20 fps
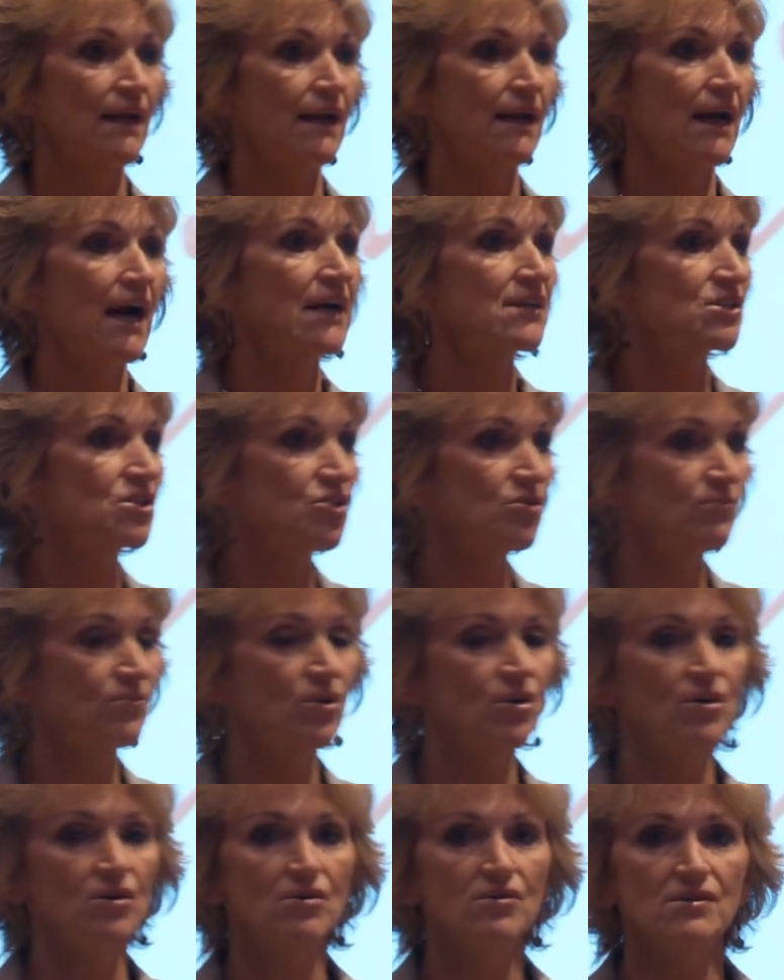
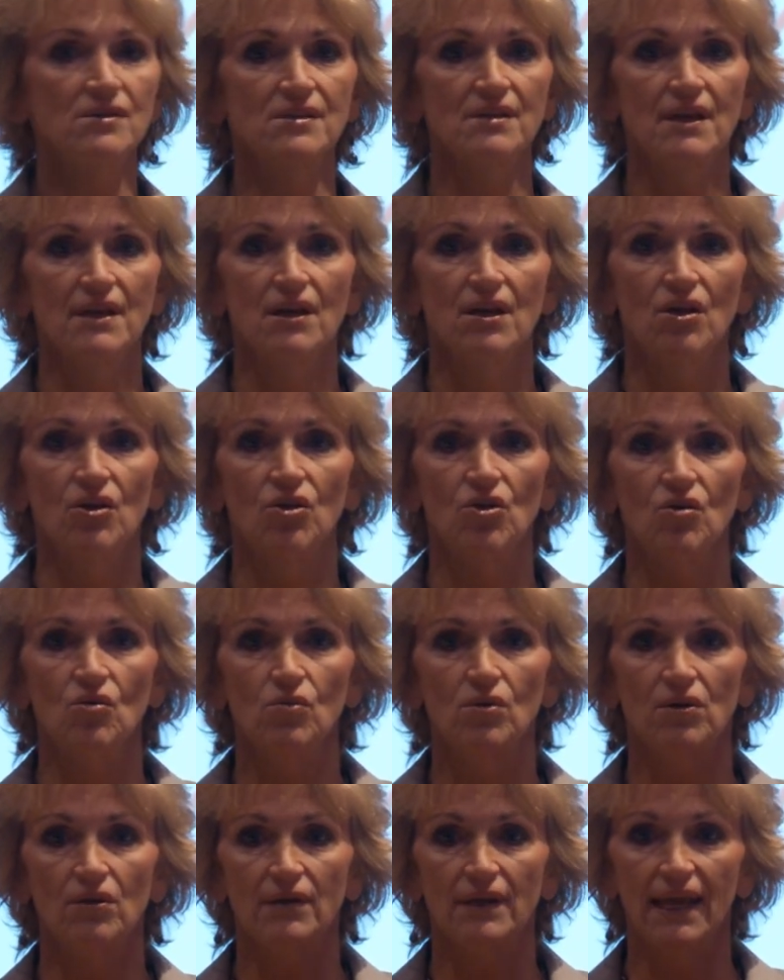customers, you
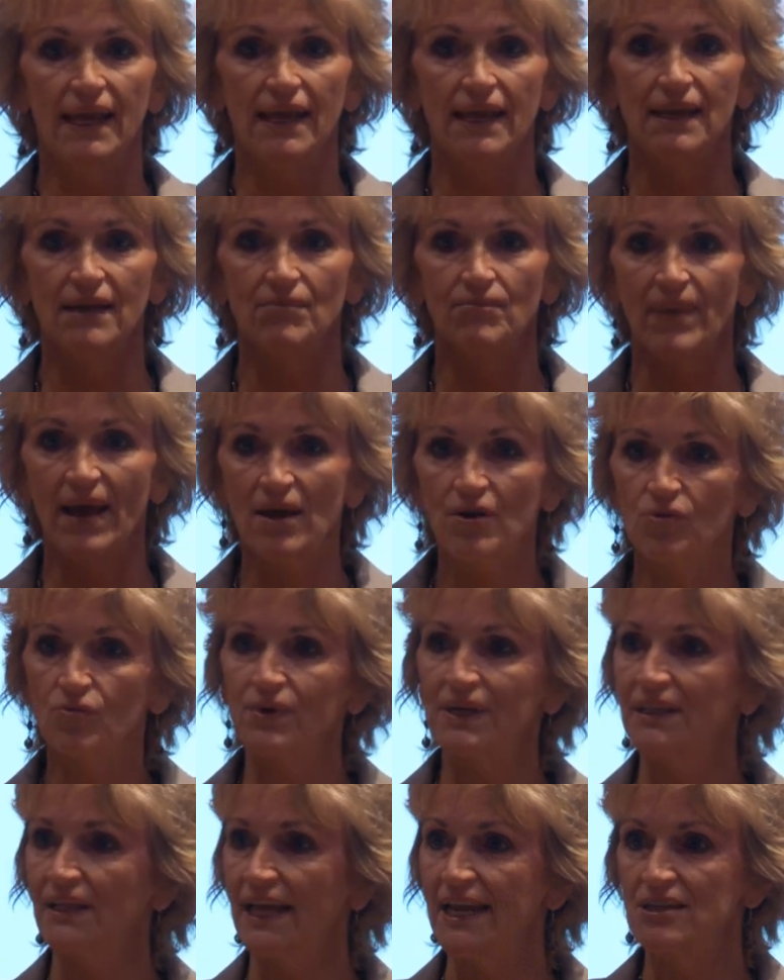will gain better
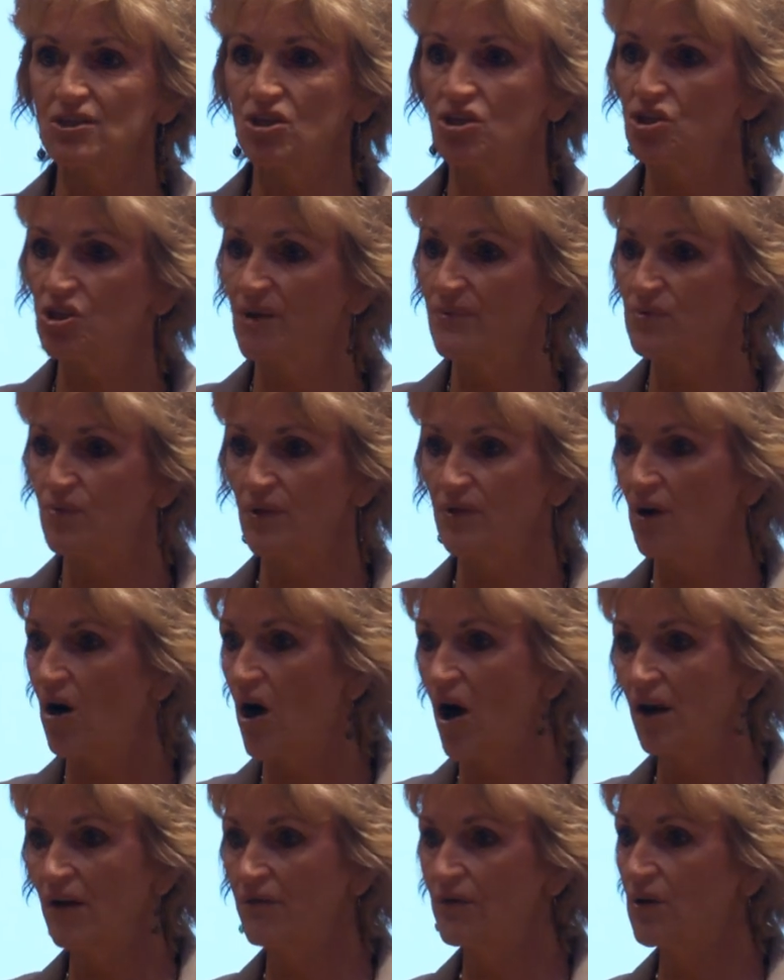relationships with
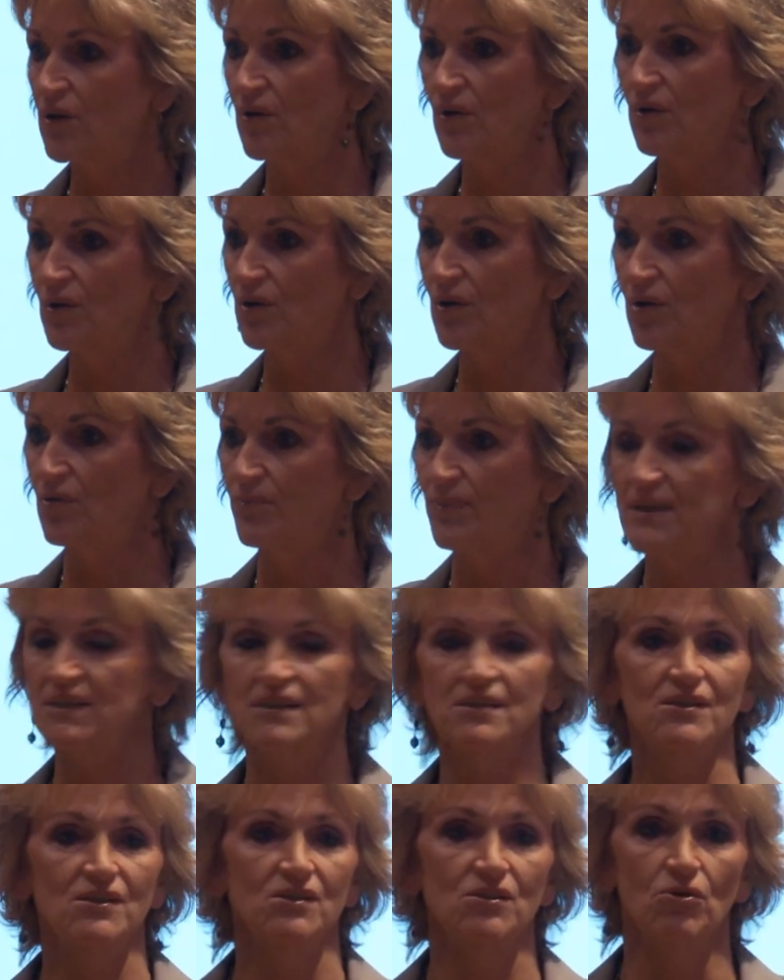all of your, your
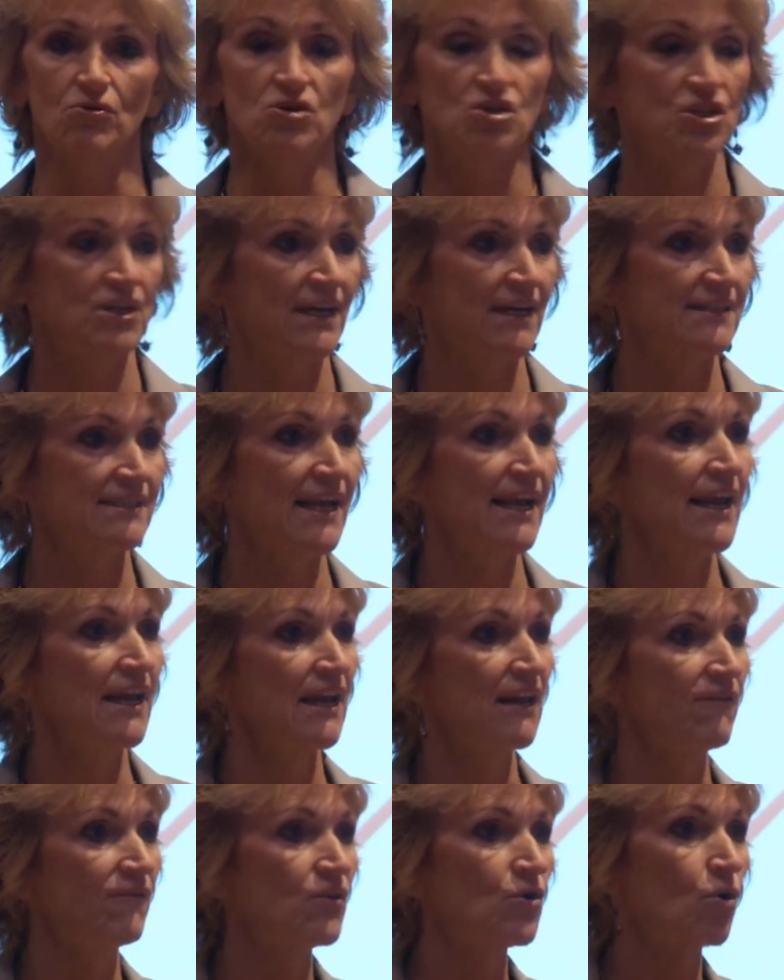business associates
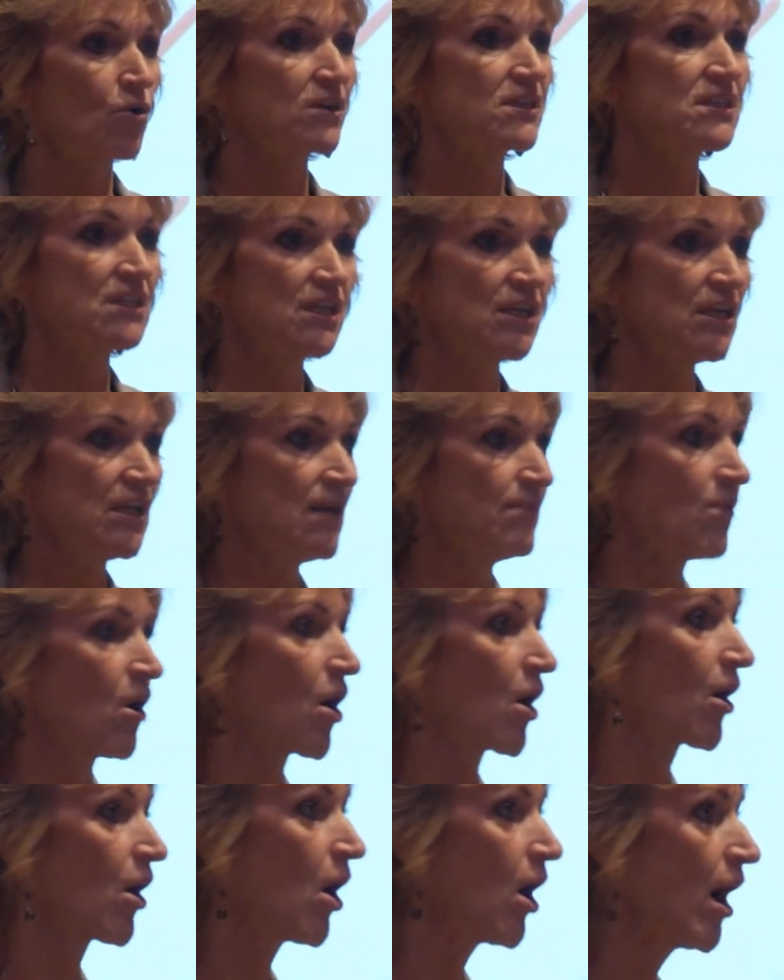if your team
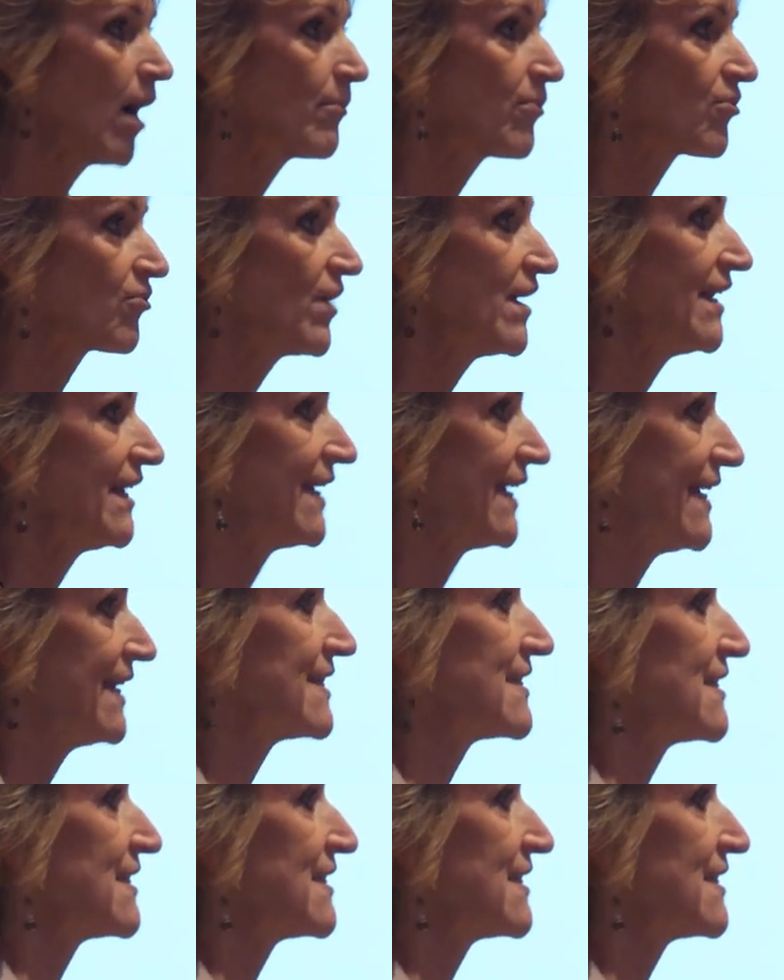are operating in